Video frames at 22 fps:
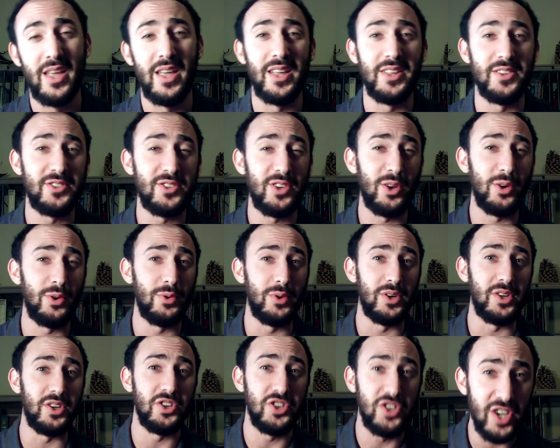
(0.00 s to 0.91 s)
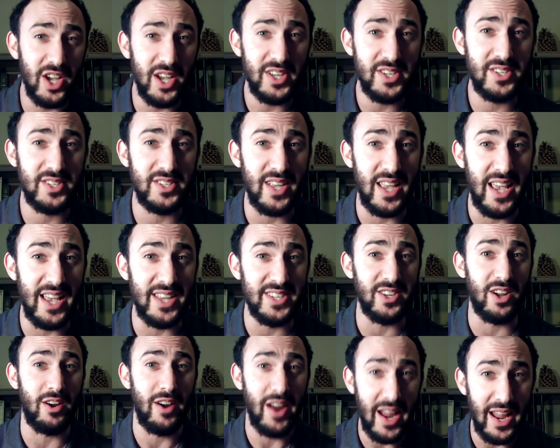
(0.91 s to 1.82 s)
And so, just
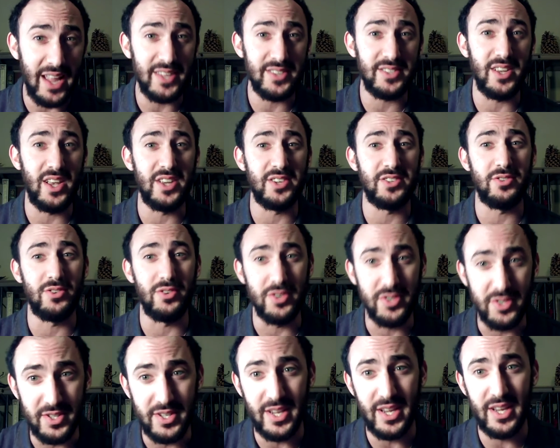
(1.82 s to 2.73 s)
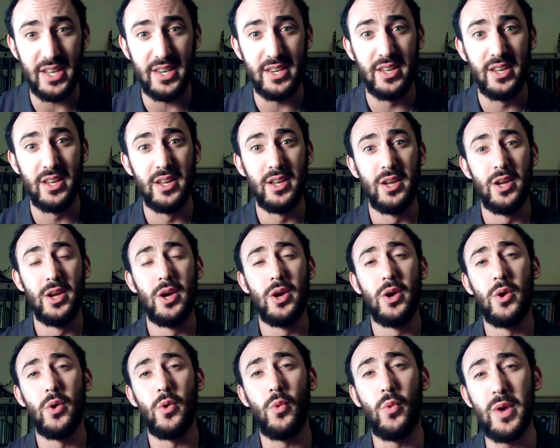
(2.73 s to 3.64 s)
as our ancestors did,
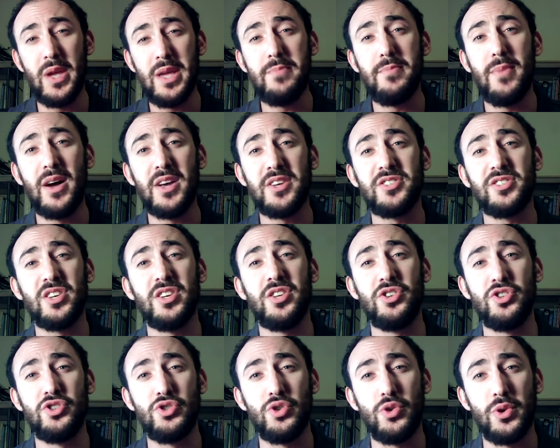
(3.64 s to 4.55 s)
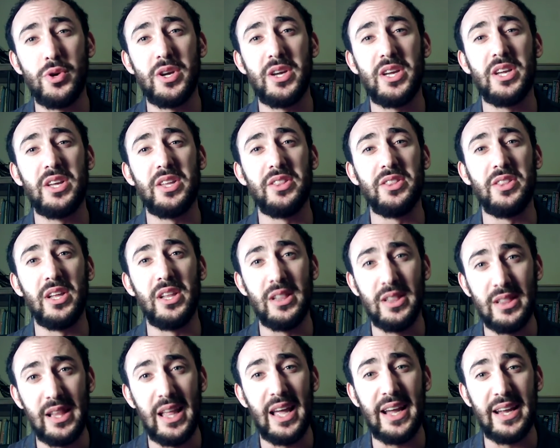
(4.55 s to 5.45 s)
we must enjoy the
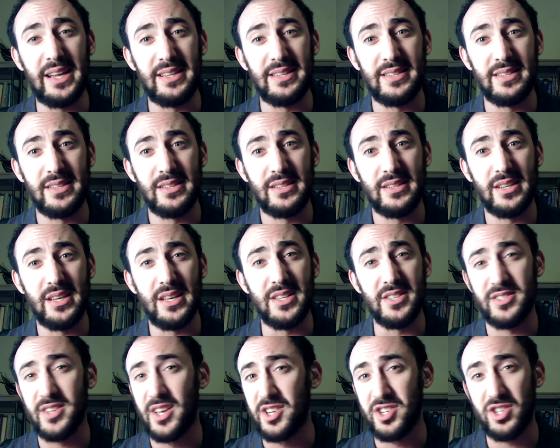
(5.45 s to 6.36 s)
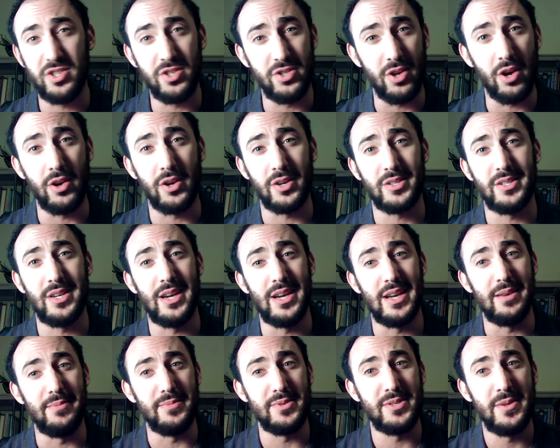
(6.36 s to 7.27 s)
light in such dark
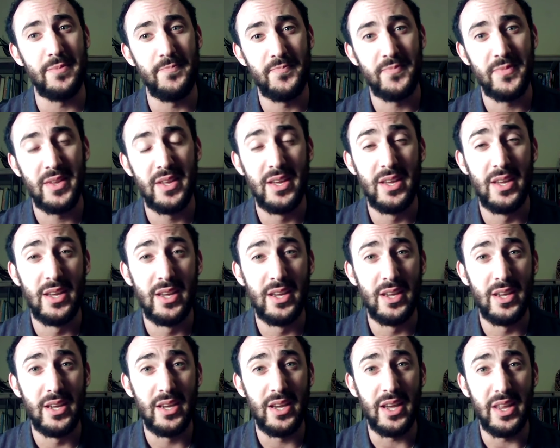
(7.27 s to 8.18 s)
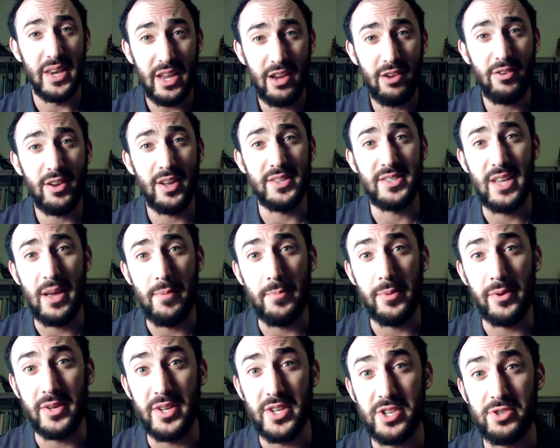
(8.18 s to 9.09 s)
times. And here at
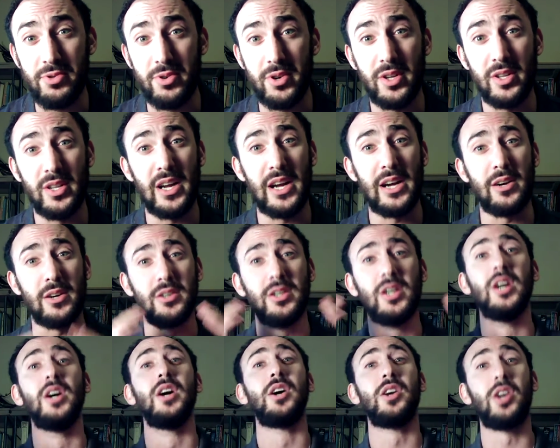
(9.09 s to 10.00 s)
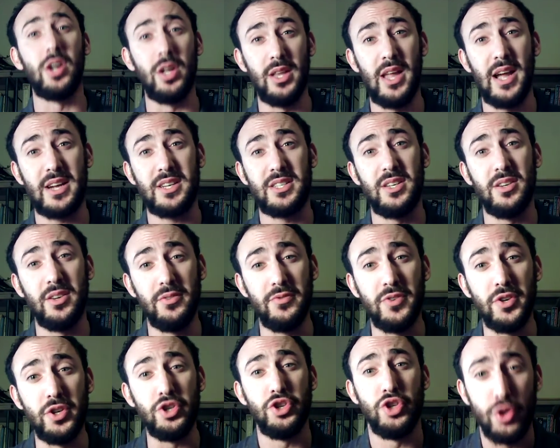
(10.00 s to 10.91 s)
Temple Israel, our
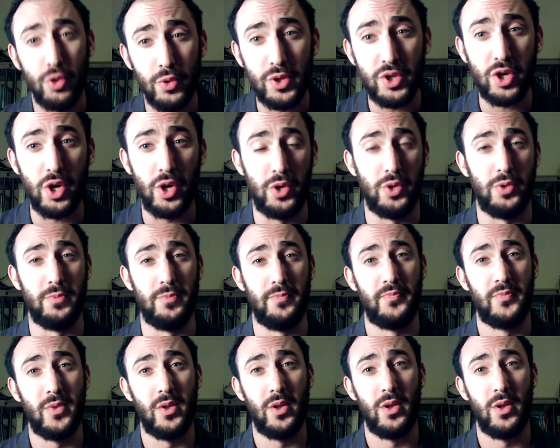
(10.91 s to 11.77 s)
collective Jewish home,